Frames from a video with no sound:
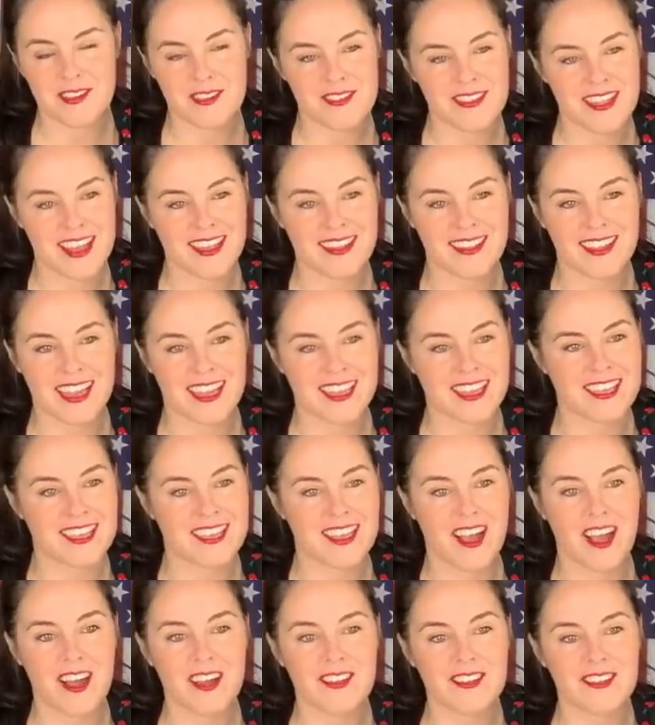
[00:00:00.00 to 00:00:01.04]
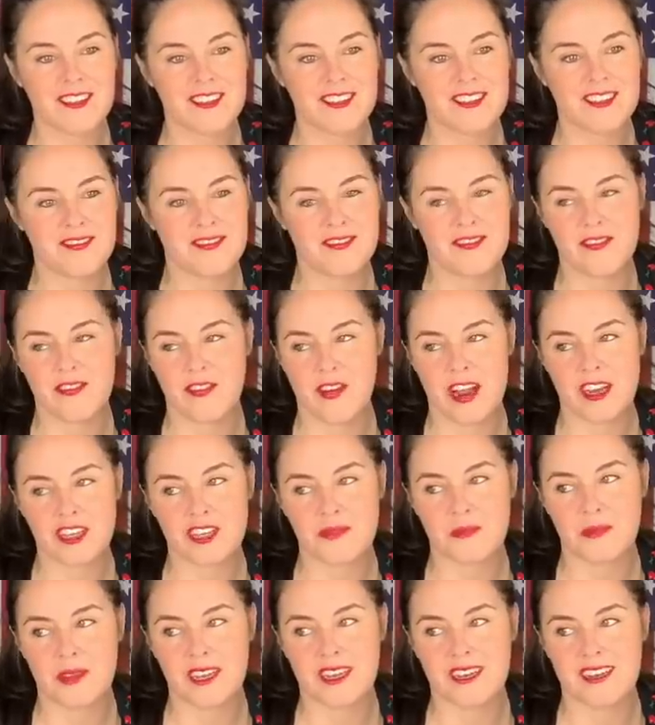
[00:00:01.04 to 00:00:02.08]
There's that like young
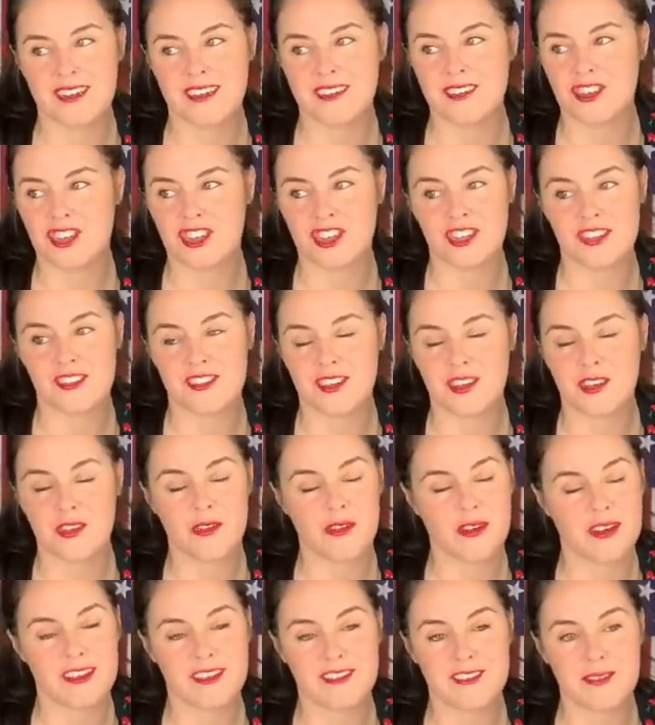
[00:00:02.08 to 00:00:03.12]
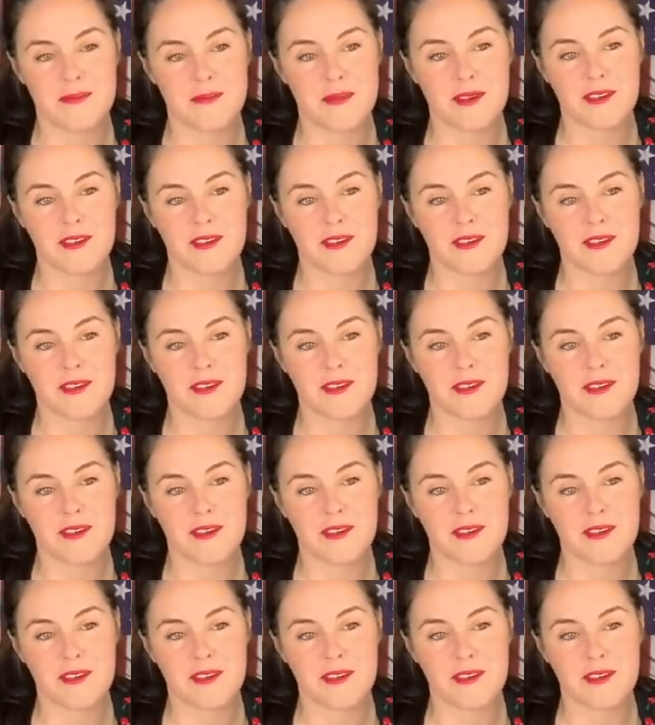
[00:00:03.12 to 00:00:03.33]
freshman. She's a crazy